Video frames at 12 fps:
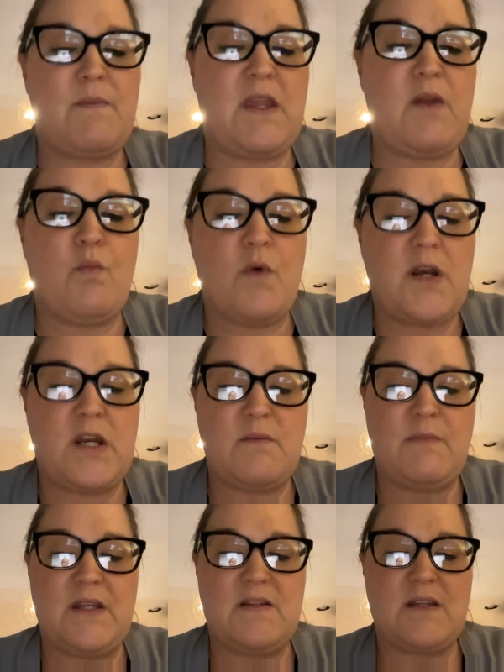he wanted
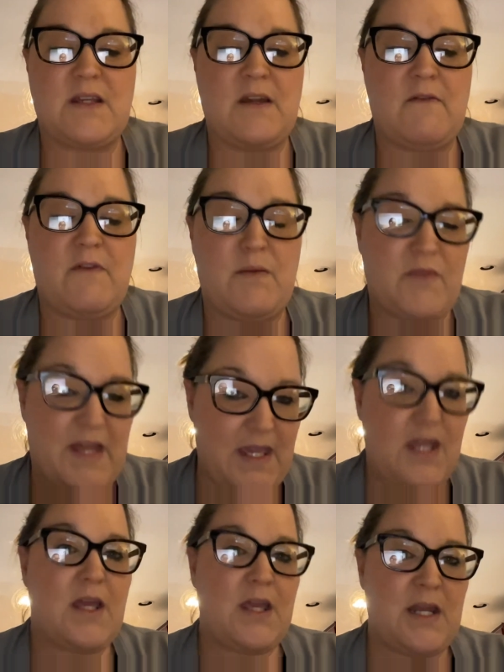me to give
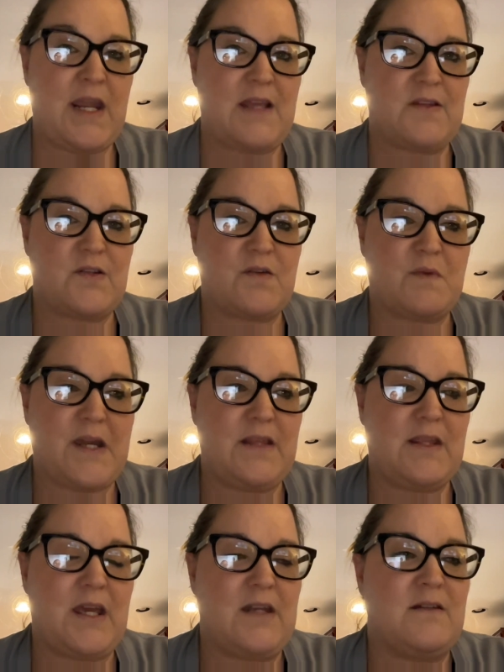like an answer right
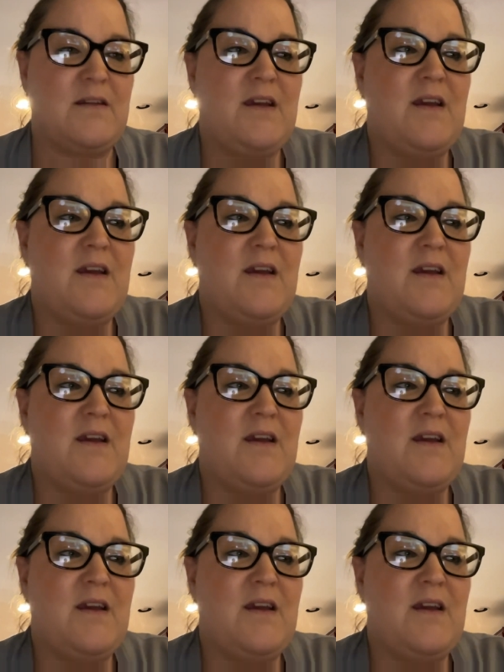then.